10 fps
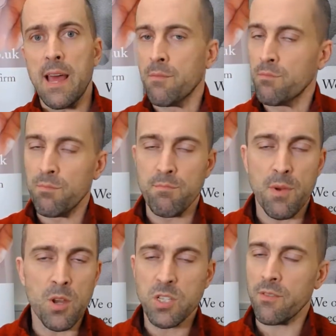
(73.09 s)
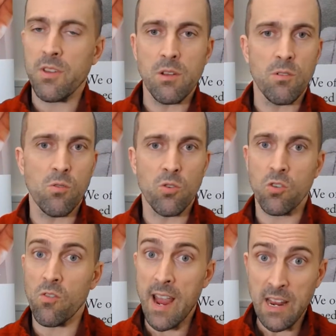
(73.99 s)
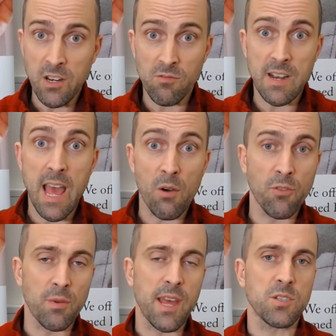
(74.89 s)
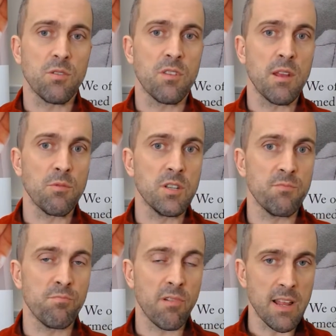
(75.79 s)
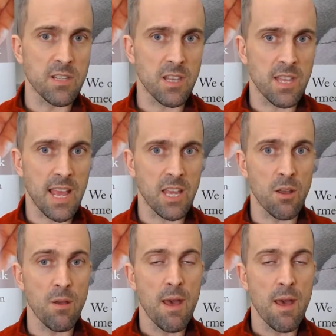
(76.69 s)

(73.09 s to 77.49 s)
And most of you are all great and you're really helpful with that sort of thing, which is brilliant, so thank you.